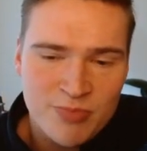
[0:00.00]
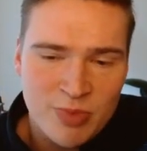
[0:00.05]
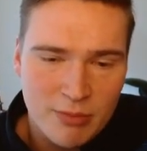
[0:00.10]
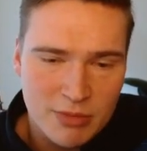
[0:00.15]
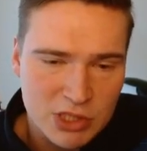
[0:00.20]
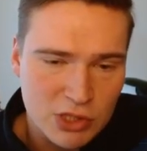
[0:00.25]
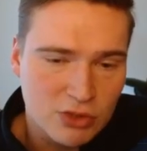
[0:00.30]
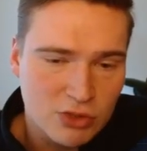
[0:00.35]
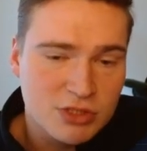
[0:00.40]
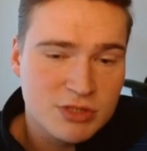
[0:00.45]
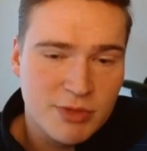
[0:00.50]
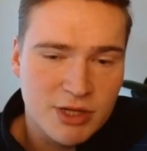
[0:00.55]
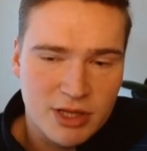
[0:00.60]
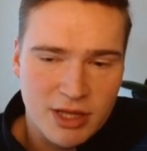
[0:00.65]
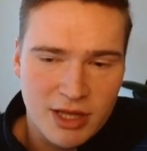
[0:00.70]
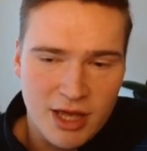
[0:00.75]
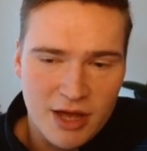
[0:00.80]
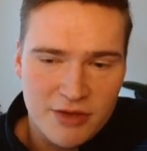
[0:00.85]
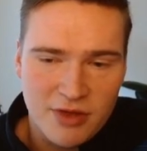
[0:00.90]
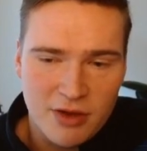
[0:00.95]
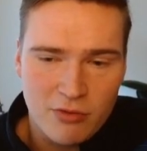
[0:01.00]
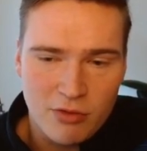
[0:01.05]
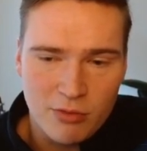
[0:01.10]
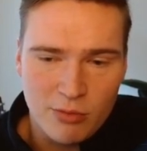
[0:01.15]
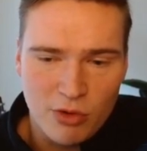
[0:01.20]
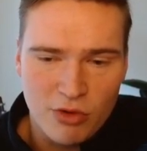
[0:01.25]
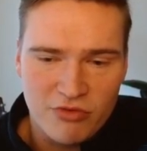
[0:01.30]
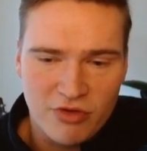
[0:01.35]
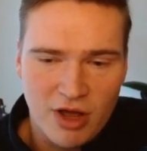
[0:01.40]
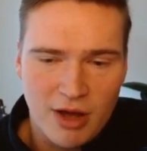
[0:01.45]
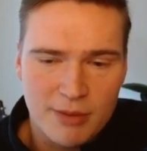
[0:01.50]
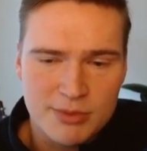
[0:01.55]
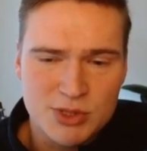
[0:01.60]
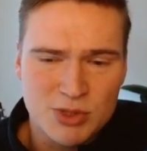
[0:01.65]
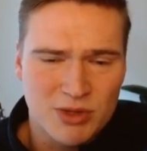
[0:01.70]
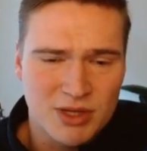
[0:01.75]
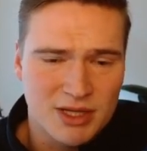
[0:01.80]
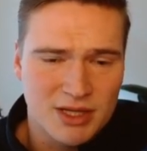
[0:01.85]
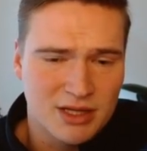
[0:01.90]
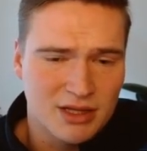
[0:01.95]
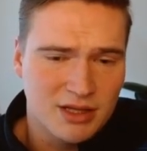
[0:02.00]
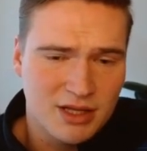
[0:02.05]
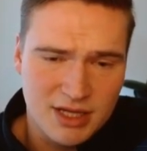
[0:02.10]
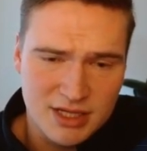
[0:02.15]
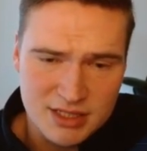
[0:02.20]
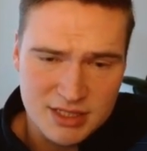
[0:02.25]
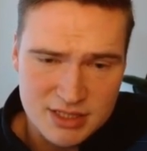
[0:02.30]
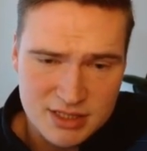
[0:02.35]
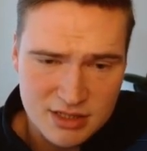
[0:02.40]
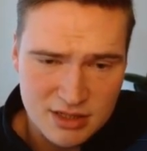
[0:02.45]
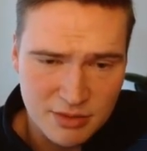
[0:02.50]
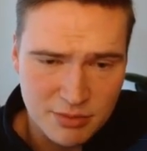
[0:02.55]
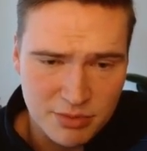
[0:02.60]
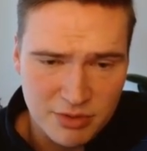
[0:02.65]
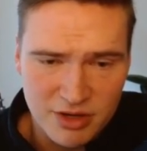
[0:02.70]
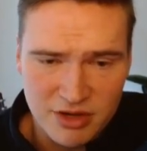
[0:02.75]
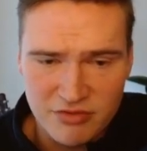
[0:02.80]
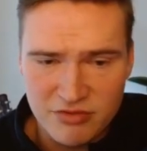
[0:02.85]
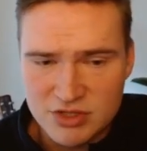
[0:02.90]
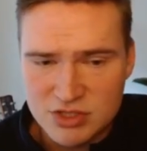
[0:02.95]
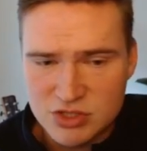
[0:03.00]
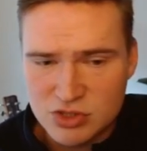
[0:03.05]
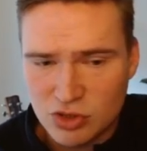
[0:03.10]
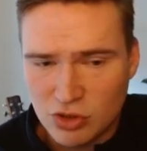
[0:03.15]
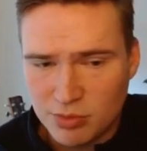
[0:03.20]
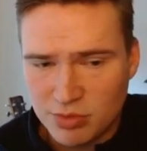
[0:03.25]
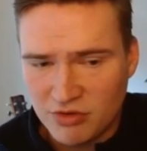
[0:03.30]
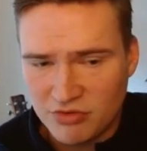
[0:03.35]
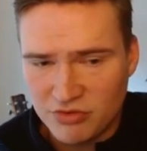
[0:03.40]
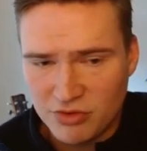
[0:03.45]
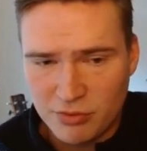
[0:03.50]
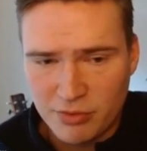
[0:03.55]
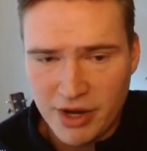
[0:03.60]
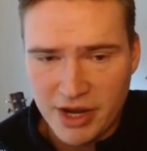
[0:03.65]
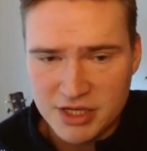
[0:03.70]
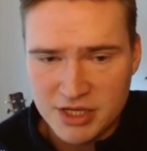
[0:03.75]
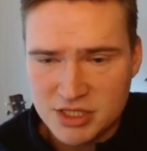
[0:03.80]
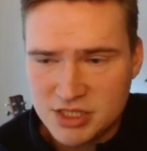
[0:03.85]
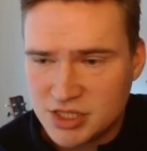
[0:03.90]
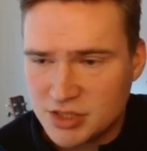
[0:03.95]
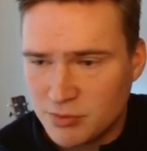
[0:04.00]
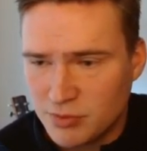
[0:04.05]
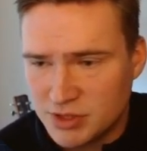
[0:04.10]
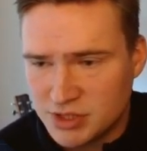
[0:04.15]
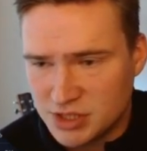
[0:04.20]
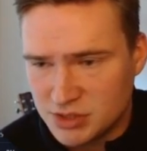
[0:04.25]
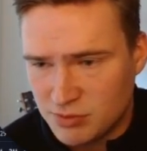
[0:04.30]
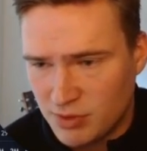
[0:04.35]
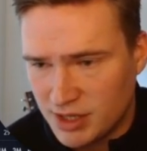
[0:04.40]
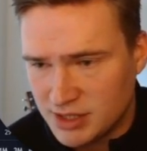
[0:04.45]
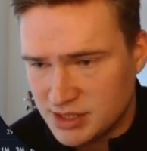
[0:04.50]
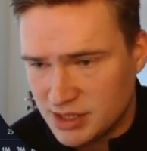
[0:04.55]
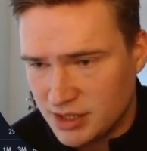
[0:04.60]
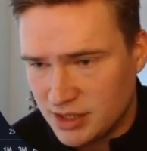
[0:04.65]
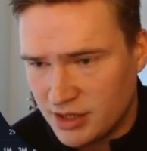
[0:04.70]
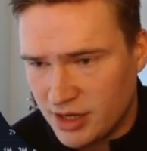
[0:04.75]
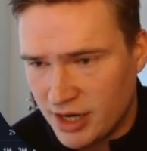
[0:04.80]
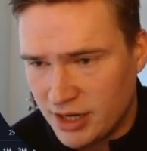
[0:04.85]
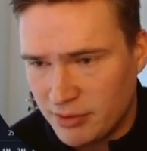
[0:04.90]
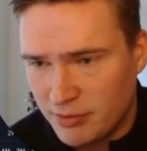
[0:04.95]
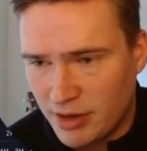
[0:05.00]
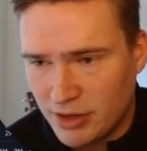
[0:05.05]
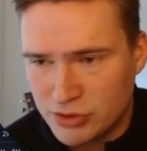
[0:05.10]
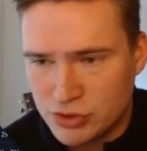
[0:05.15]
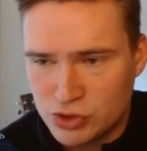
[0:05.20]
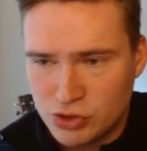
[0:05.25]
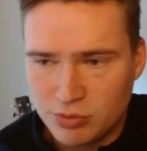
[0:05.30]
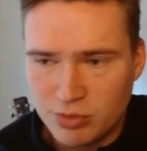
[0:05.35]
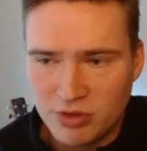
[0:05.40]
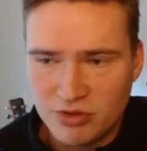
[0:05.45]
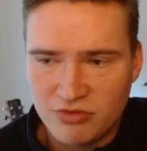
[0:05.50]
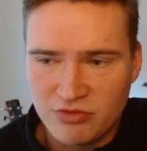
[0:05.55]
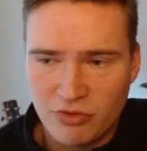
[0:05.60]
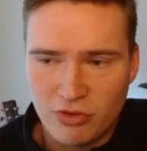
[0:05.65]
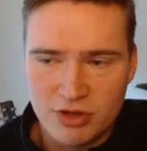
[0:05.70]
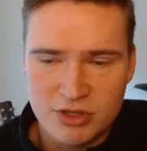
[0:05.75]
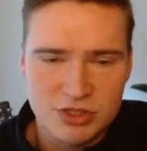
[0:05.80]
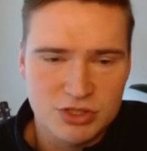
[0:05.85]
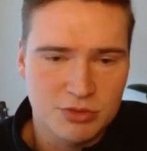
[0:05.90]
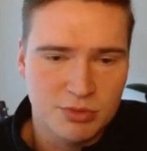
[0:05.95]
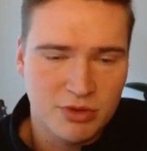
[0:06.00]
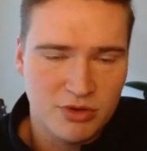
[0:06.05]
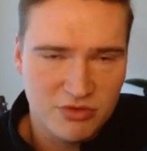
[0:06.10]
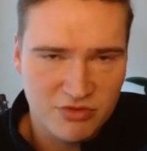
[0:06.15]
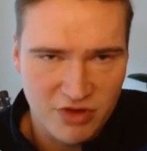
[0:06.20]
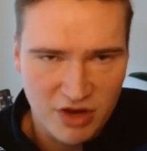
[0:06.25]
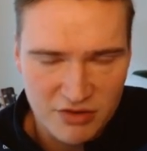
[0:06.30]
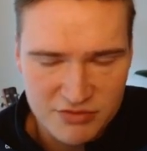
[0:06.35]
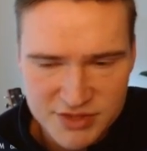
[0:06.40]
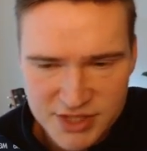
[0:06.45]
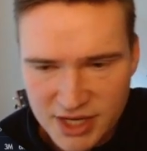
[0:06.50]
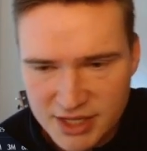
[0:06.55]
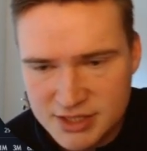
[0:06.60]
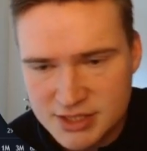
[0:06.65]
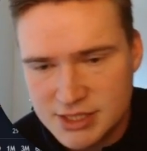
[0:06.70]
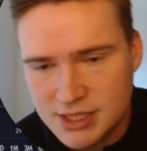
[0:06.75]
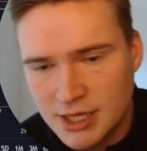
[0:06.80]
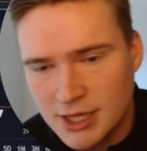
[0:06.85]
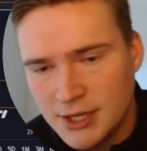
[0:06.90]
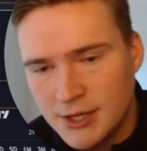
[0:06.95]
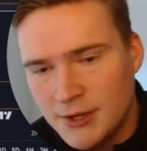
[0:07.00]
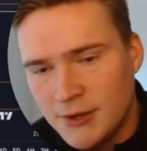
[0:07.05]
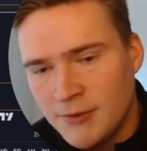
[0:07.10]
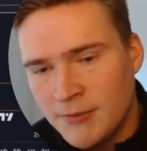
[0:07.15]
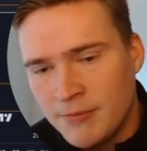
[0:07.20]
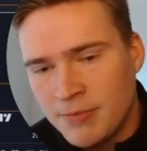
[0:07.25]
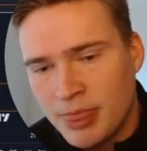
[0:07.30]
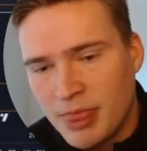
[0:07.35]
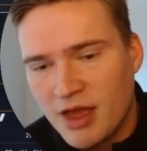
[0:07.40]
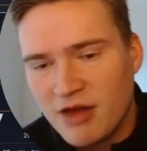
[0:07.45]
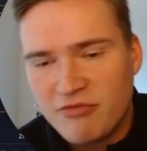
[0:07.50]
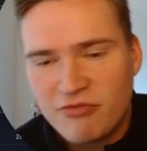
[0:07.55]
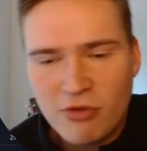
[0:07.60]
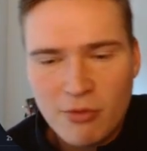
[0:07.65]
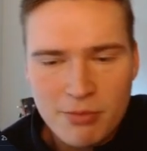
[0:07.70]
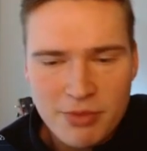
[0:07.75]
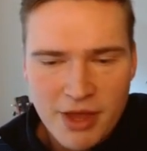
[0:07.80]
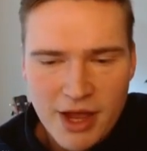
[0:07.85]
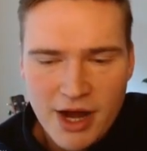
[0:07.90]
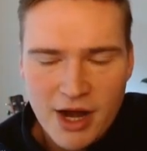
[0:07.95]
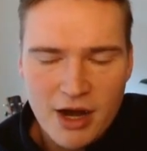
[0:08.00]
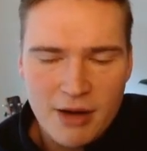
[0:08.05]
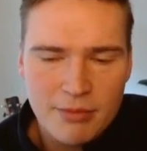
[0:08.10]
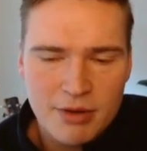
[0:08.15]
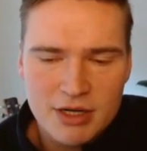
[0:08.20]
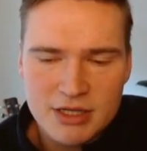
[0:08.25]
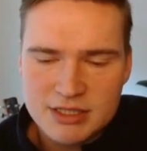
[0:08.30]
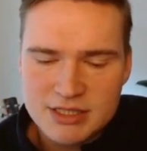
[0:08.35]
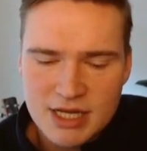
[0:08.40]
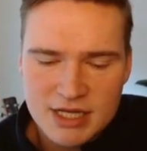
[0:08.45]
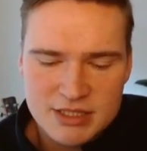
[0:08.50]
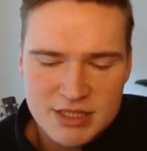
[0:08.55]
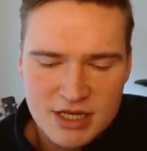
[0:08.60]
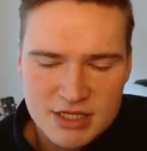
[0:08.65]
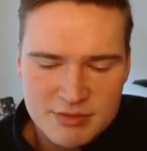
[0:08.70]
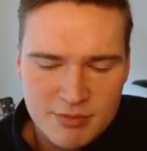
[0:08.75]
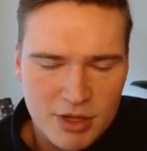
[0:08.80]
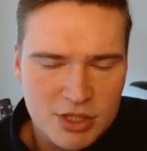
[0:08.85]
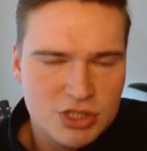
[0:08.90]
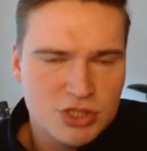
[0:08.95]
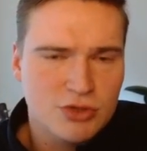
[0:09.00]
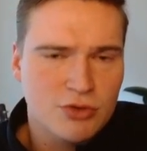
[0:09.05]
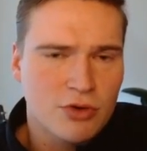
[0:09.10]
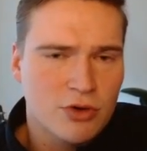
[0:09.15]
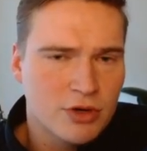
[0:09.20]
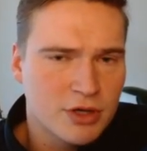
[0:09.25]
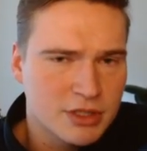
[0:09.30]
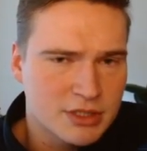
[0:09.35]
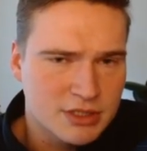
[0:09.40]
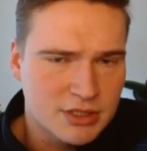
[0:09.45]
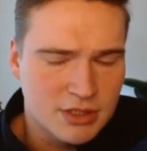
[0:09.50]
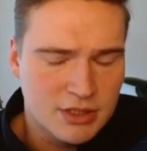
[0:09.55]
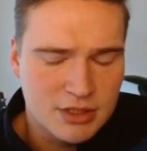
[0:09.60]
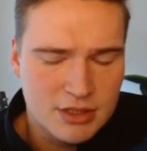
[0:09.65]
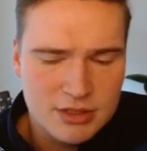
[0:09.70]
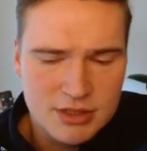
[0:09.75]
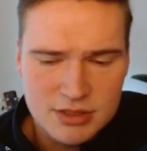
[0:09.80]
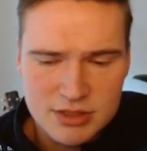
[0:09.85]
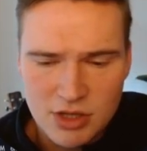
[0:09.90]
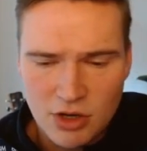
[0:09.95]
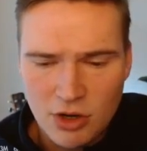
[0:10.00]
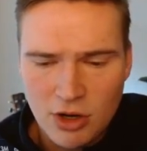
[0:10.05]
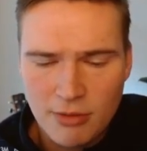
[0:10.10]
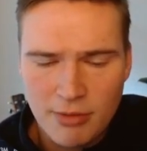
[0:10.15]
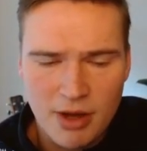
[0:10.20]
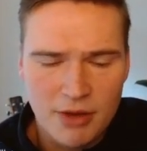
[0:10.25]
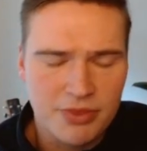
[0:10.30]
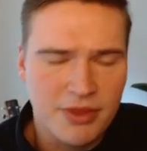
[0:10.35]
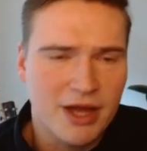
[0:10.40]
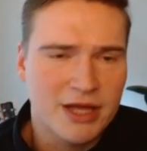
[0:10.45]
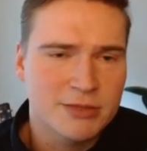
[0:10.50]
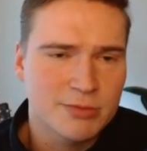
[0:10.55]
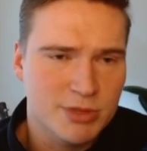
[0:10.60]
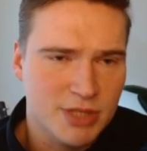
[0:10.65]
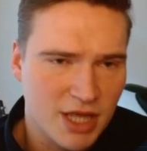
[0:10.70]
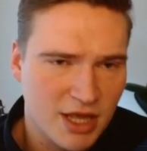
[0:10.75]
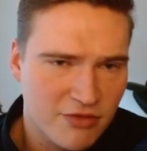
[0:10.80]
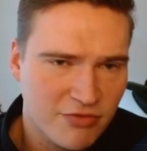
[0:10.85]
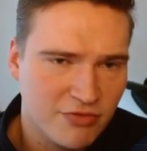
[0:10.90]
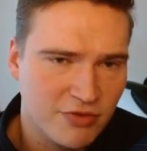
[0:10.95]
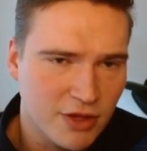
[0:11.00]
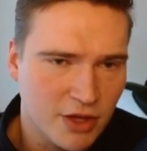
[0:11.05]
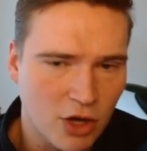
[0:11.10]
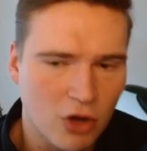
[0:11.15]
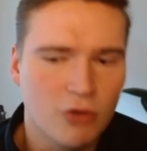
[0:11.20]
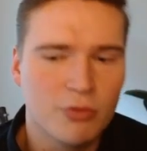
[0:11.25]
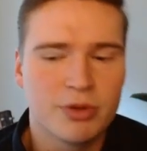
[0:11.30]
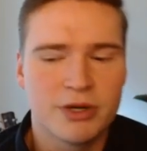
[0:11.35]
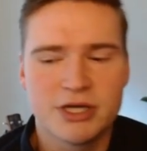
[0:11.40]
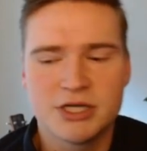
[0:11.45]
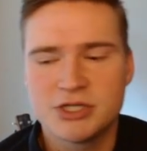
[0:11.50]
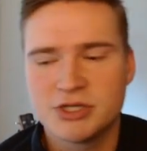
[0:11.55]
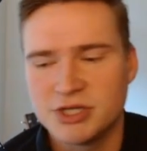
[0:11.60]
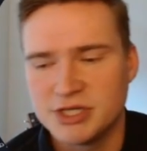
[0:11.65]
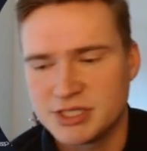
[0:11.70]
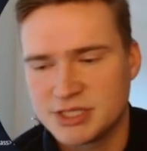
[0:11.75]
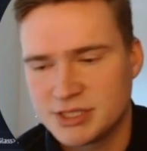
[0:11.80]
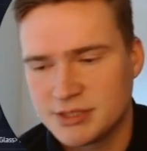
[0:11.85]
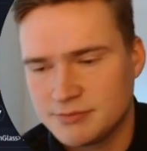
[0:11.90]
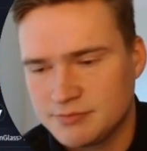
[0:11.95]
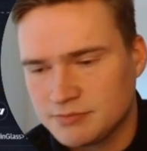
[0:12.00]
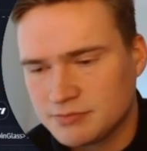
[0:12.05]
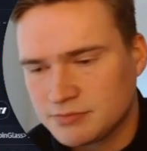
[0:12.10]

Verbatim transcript: But ultimately, I think we're moving up to at least the previous top of the range, which is right here at around 2.4 and 2.5 cents and from there, but it's it's it's much too early to to talk about that. But if the open interest,